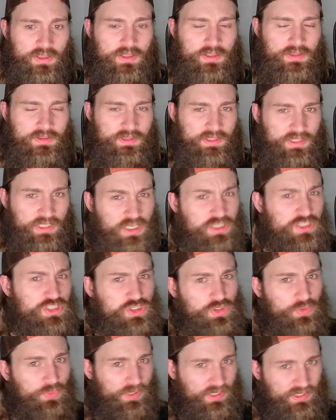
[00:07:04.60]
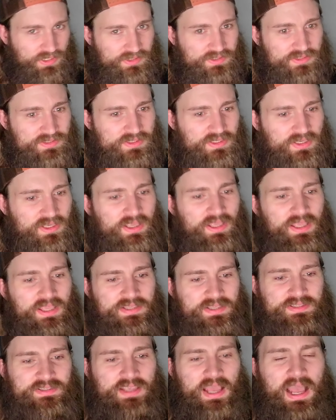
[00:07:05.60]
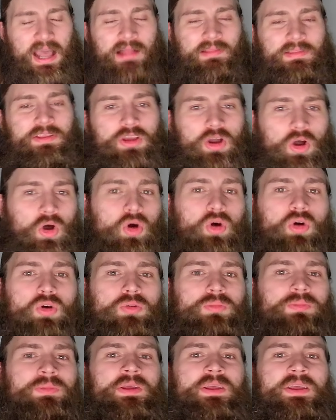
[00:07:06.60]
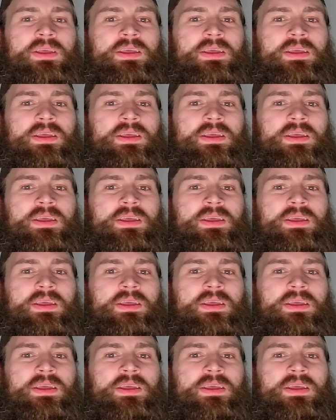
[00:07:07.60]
The issue is Holly Holm